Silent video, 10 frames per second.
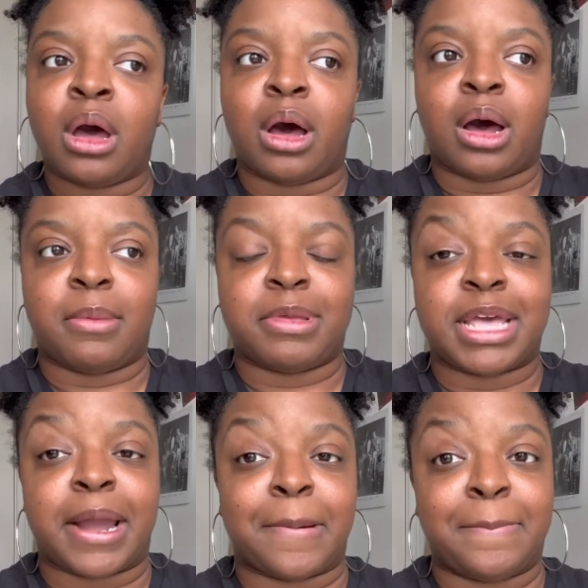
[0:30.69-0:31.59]

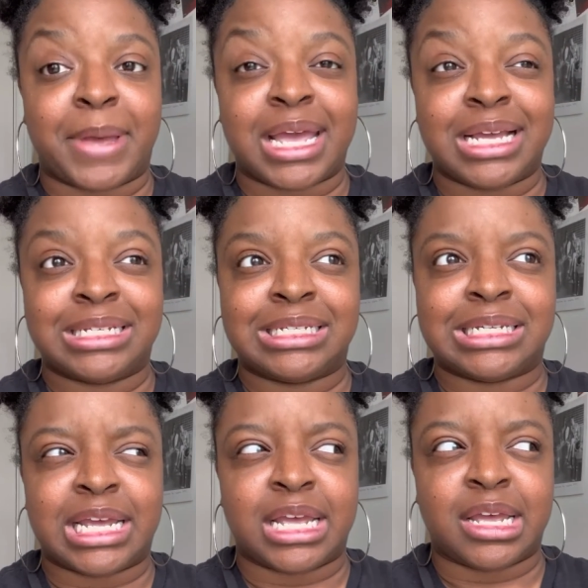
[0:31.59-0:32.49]
They are based
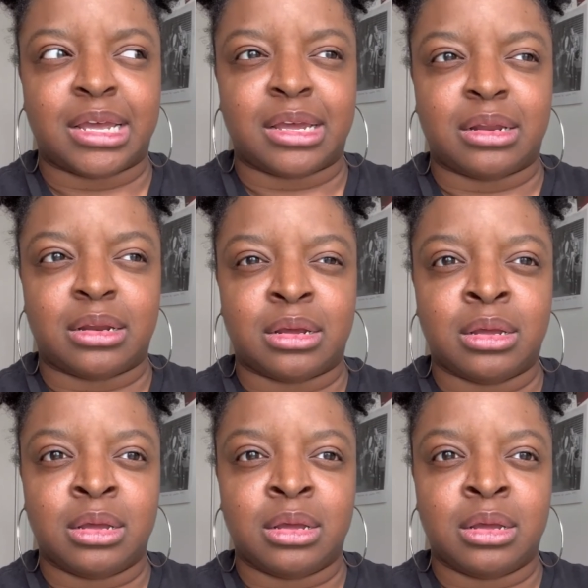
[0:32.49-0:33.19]
in,